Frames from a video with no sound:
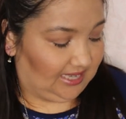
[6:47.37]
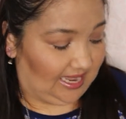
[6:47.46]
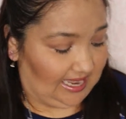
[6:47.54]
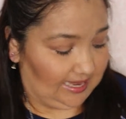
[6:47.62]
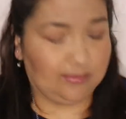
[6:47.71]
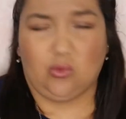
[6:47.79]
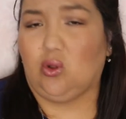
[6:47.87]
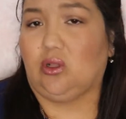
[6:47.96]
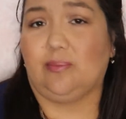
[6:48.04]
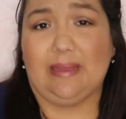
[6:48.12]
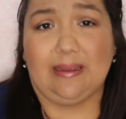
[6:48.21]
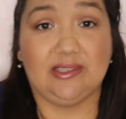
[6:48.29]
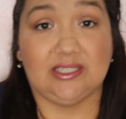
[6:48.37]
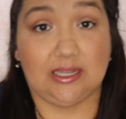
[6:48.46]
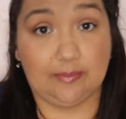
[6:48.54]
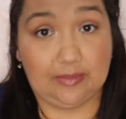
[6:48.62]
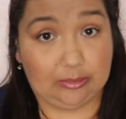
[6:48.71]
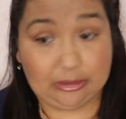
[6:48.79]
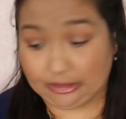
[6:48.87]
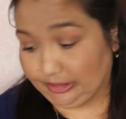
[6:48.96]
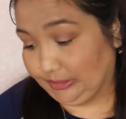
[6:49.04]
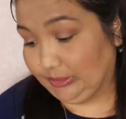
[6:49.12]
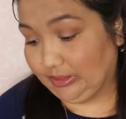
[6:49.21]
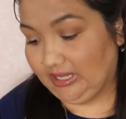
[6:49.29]
tape. Well, maybe some people
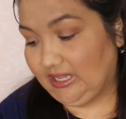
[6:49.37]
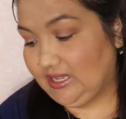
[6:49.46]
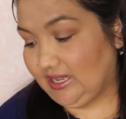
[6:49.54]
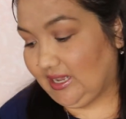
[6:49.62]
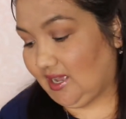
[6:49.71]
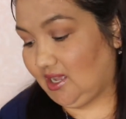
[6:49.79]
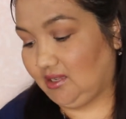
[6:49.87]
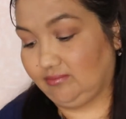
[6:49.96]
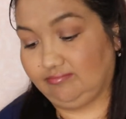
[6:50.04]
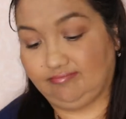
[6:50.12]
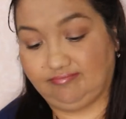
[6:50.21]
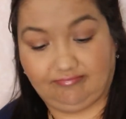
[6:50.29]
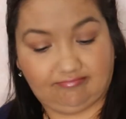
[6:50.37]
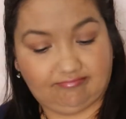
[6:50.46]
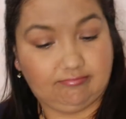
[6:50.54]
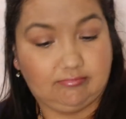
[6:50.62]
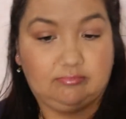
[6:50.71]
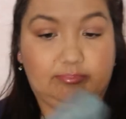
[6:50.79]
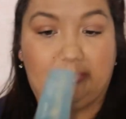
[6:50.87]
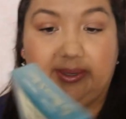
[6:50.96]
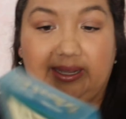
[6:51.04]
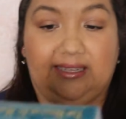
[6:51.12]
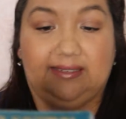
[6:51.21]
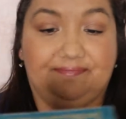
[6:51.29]
do,
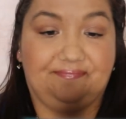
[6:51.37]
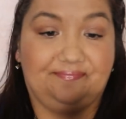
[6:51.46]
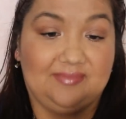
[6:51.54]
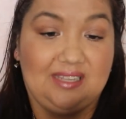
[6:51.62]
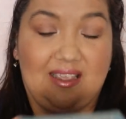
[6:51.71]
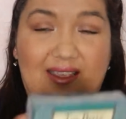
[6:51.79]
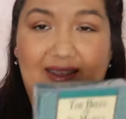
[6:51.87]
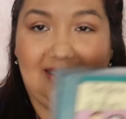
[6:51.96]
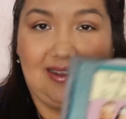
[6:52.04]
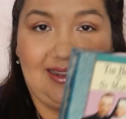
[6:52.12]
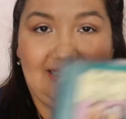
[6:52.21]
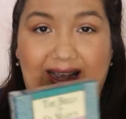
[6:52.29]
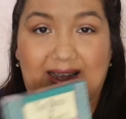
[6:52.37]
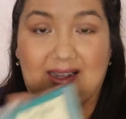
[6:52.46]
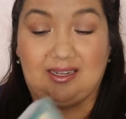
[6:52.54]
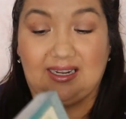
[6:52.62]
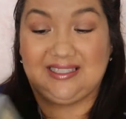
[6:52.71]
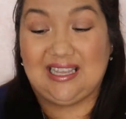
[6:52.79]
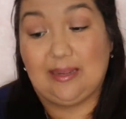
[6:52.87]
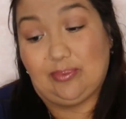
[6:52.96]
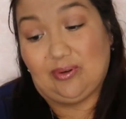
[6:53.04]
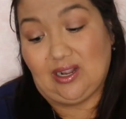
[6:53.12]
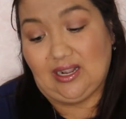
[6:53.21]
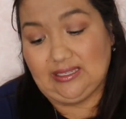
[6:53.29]
but yeah, at
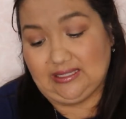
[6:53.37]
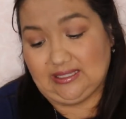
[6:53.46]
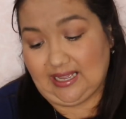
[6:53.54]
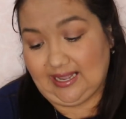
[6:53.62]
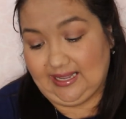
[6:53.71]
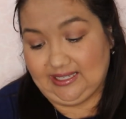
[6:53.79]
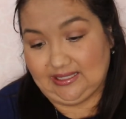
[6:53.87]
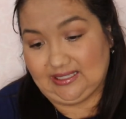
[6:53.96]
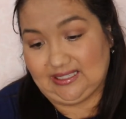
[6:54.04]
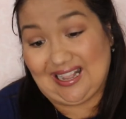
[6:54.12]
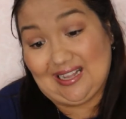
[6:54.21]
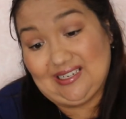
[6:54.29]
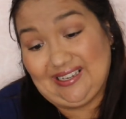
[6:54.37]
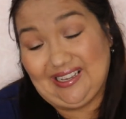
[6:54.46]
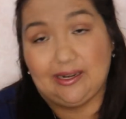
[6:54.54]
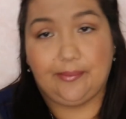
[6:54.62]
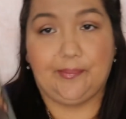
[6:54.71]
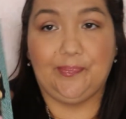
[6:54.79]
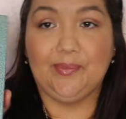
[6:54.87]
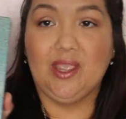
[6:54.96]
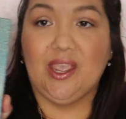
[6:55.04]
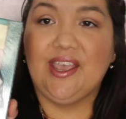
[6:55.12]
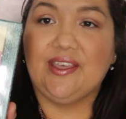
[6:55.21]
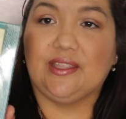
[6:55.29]
that price I just had to get them.
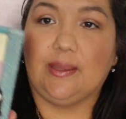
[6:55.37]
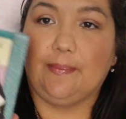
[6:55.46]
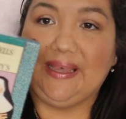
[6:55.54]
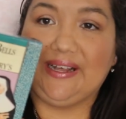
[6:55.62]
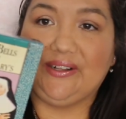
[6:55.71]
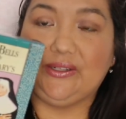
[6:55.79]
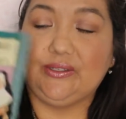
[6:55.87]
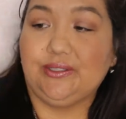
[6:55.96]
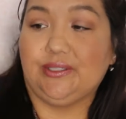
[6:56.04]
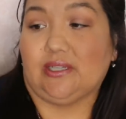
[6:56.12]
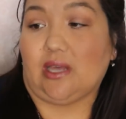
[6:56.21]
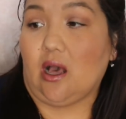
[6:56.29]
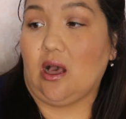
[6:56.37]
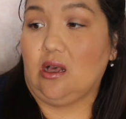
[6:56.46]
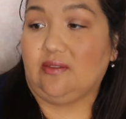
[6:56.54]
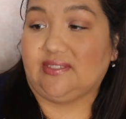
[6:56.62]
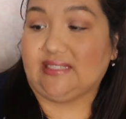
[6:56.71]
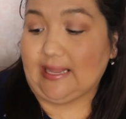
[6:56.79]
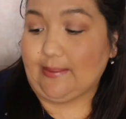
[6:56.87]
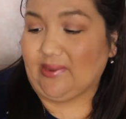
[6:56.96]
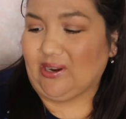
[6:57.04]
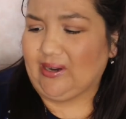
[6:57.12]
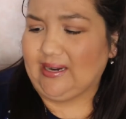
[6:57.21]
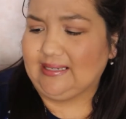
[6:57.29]
The Bells of St.
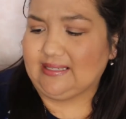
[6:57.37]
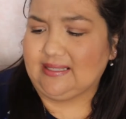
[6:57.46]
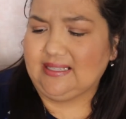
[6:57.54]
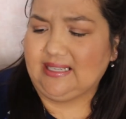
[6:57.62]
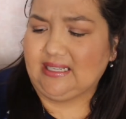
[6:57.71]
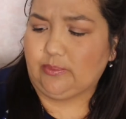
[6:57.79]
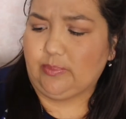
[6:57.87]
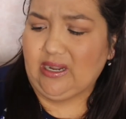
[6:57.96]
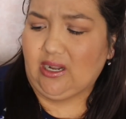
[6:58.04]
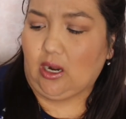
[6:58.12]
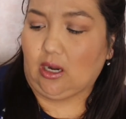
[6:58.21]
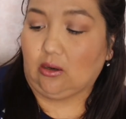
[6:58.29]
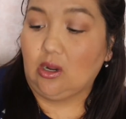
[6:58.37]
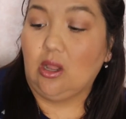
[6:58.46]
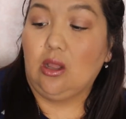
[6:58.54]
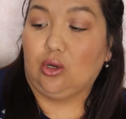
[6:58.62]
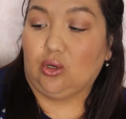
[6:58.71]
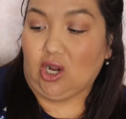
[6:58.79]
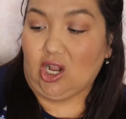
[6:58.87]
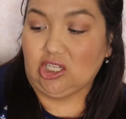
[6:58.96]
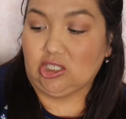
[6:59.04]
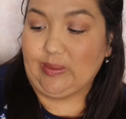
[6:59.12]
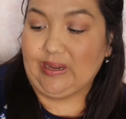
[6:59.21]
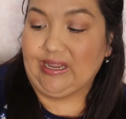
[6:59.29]
Mary's, and this has Bing
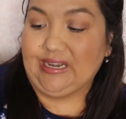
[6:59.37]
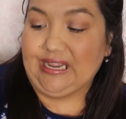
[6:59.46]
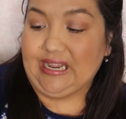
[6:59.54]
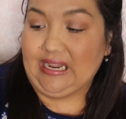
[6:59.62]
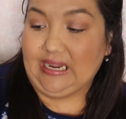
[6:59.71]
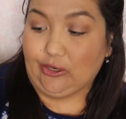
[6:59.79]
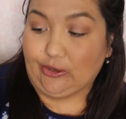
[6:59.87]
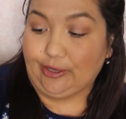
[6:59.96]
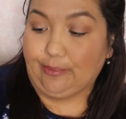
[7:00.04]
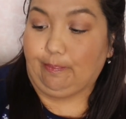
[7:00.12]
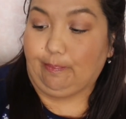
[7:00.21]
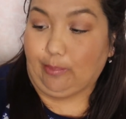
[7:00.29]
Crosby and Ingrid